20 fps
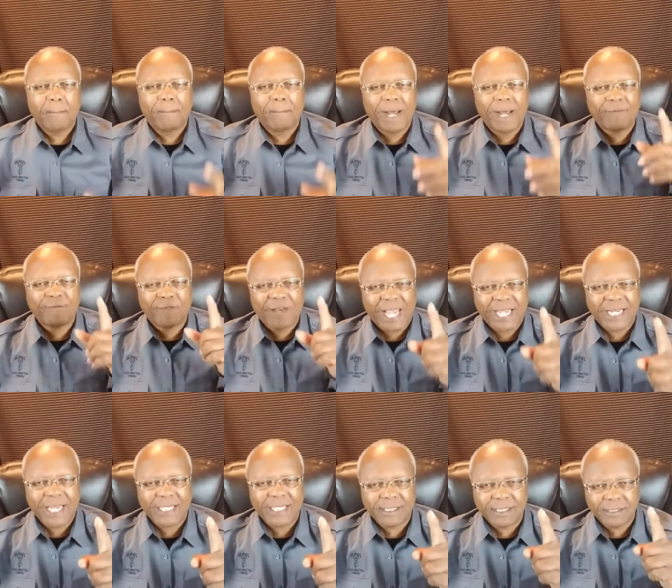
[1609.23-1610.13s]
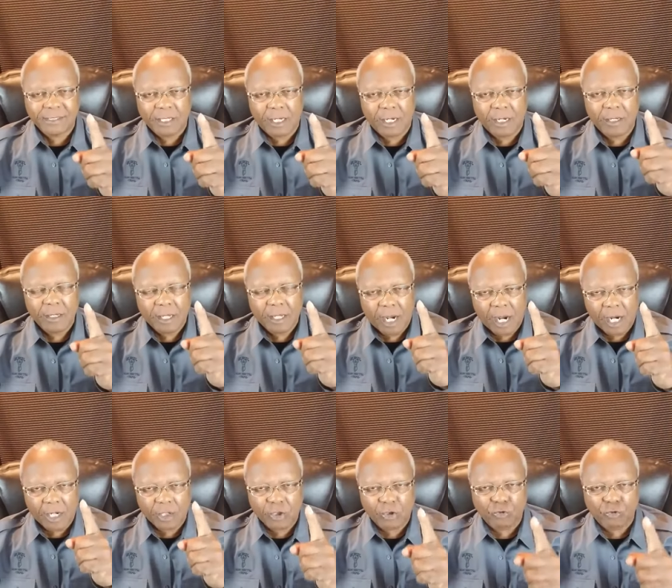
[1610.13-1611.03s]
My finances are,
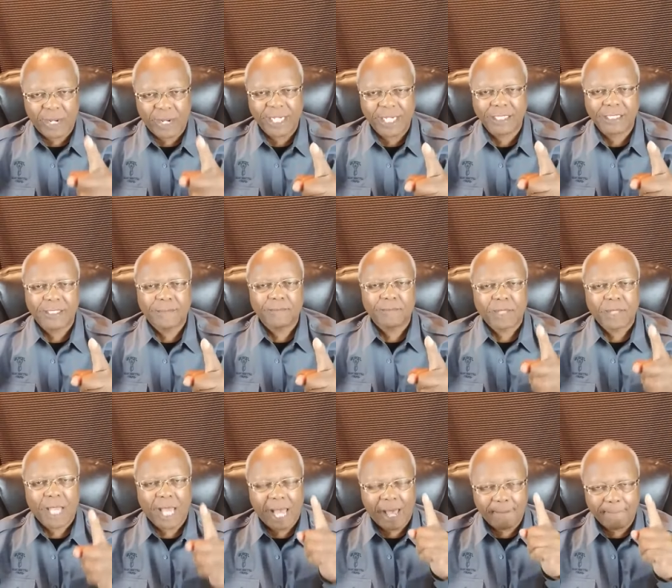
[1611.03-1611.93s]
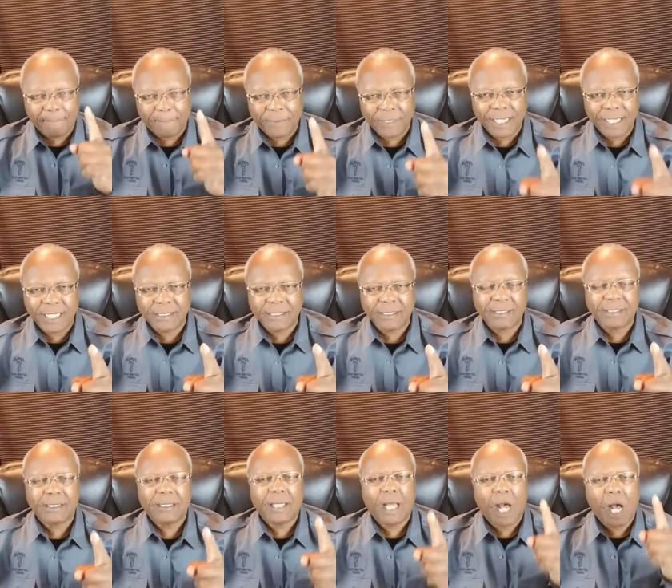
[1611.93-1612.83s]
are great. I'm
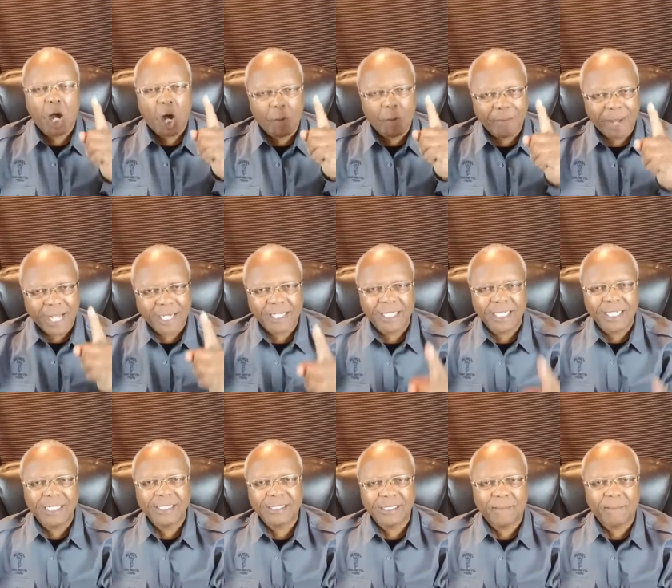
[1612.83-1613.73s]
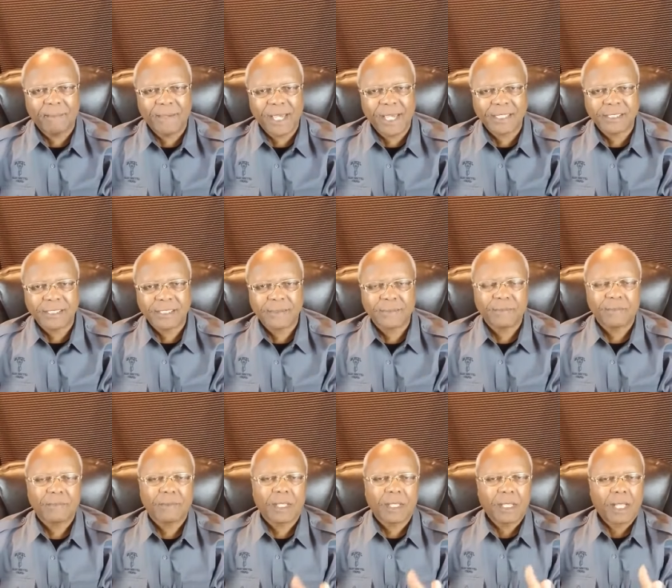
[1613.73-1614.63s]
blessed. All my needs are met.
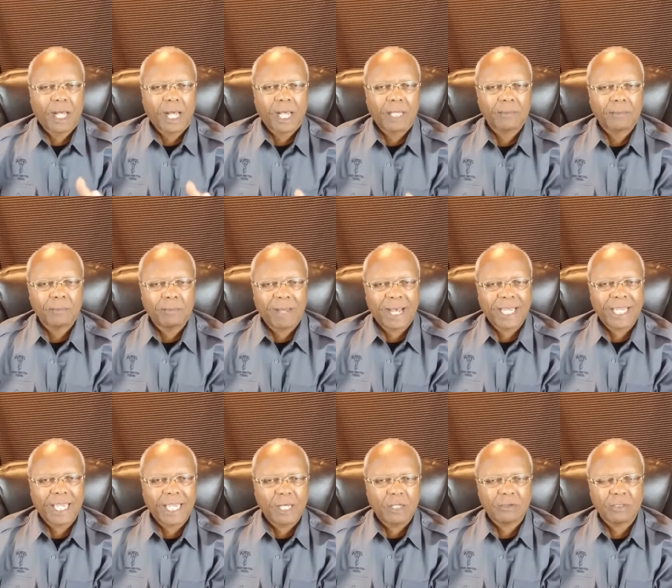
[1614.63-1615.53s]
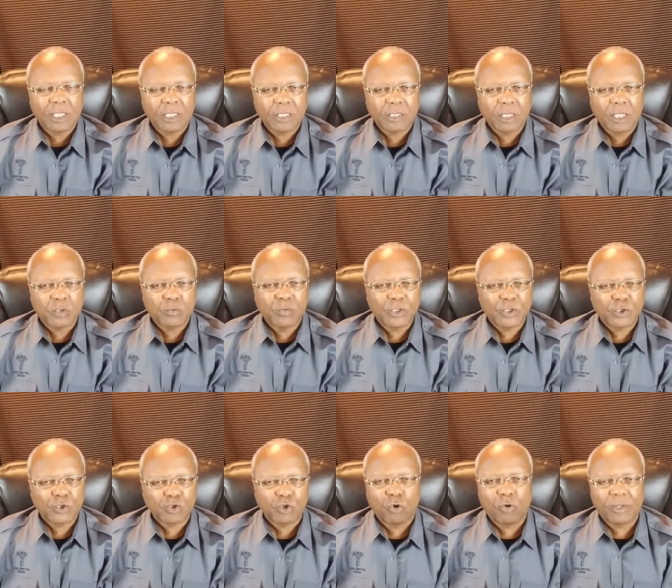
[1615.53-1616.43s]
Uh, my health is, is
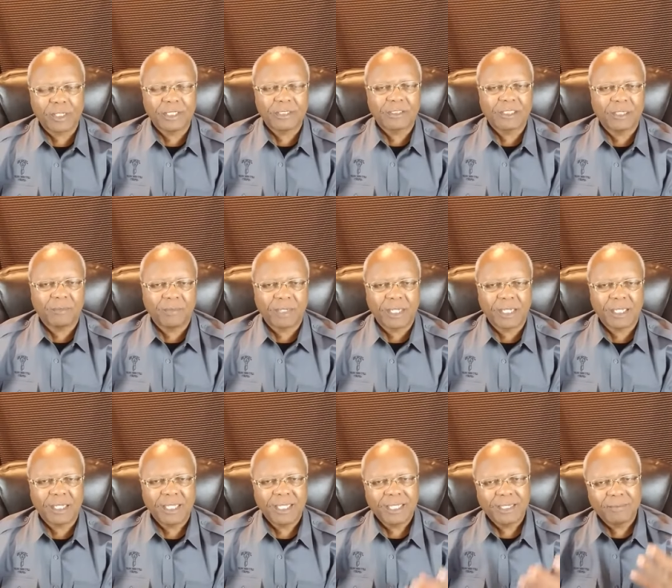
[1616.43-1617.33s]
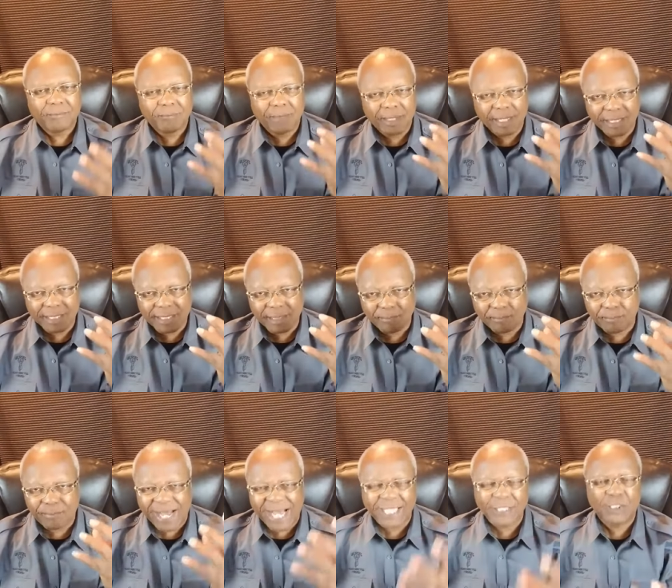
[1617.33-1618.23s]
restored unto me. Uh,
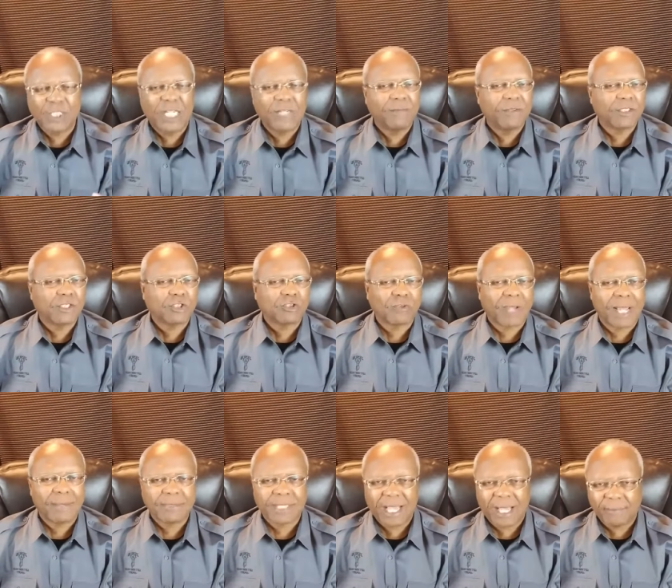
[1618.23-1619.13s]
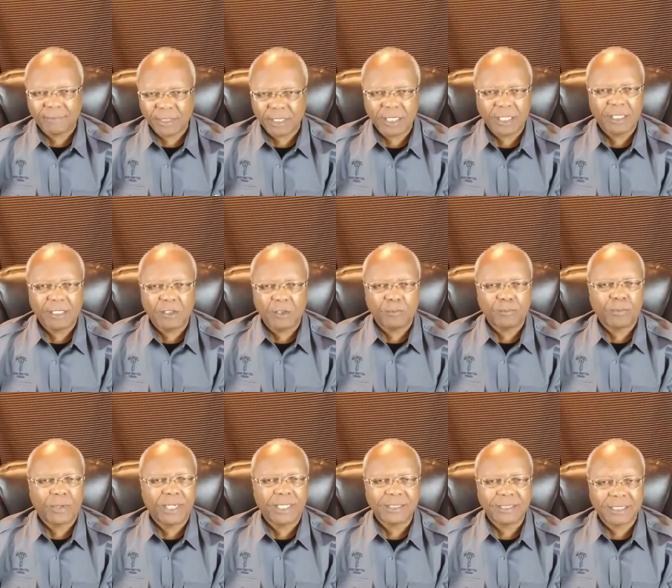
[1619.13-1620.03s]
by Jesus' stripes, I'm healed.
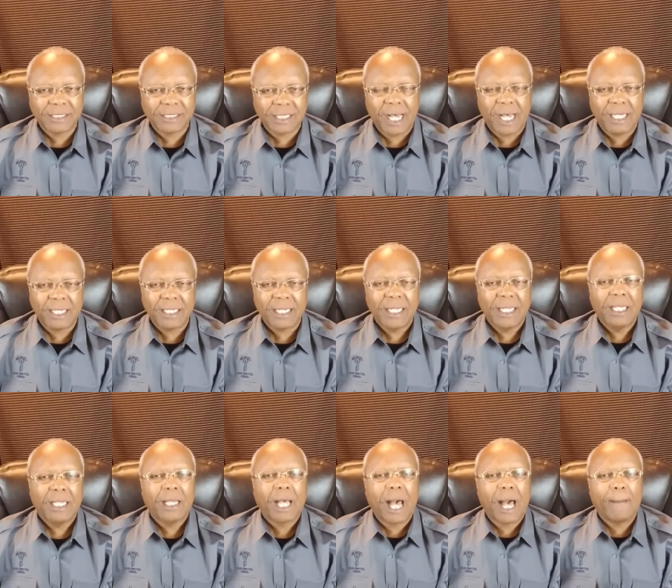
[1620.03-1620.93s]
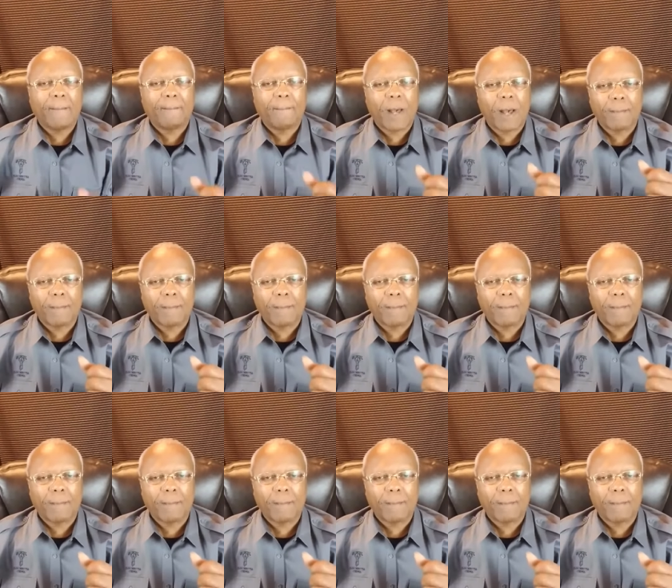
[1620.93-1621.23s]
Praise God. I'm,